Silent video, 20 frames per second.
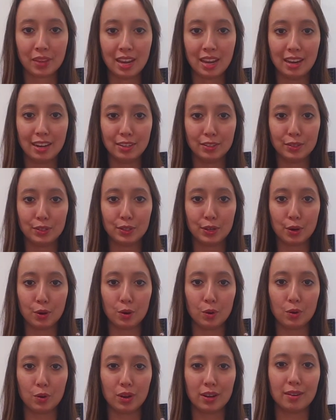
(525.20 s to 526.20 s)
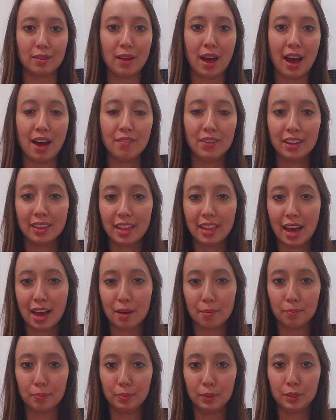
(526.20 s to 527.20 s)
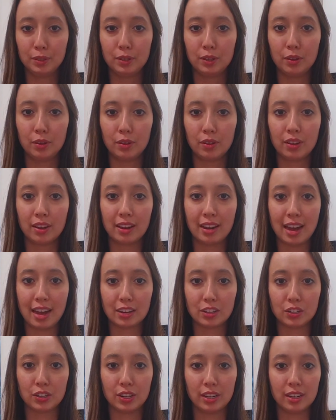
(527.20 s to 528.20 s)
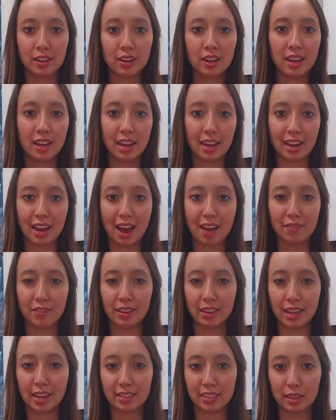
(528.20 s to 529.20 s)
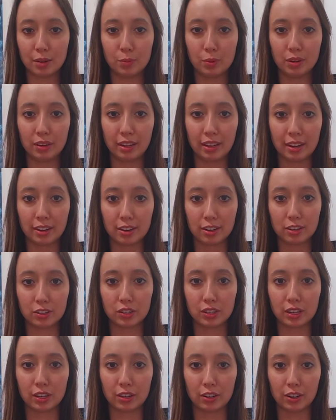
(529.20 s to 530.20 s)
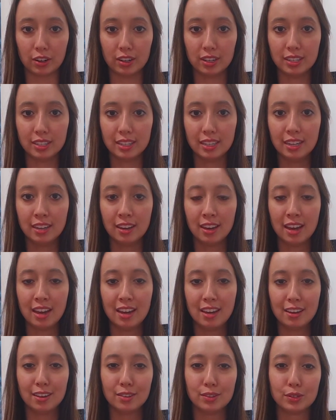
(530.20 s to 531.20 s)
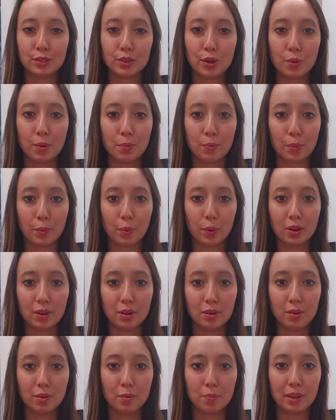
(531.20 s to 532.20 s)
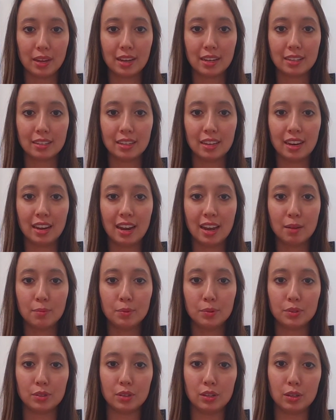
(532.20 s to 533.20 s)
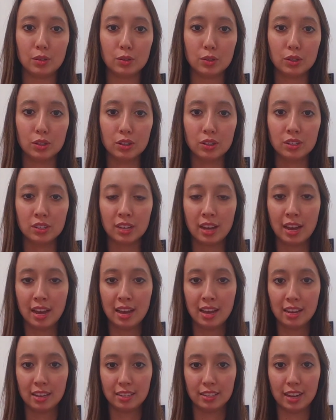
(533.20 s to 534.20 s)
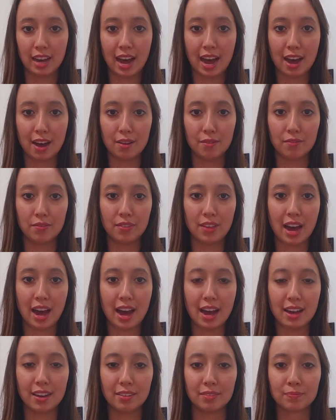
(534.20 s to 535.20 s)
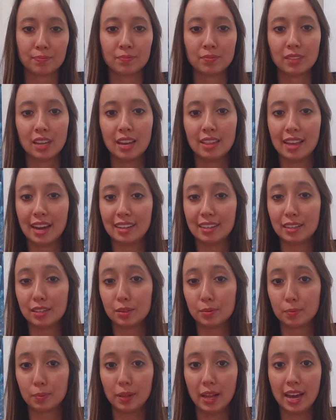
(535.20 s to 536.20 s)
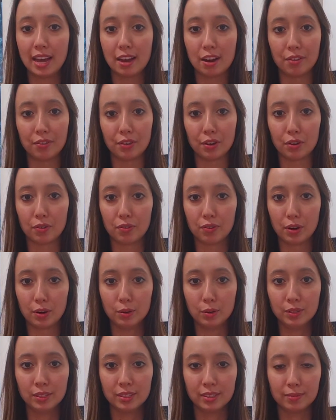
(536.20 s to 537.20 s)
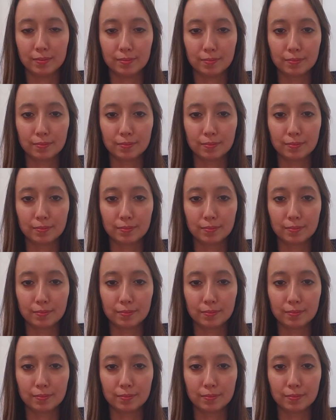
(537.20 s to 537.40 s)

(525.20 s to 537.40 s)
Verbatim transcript: And so having that Bluetooth connection and having that sub 1 gigahertz concurrency is so important because it enables users to have that that display on their phones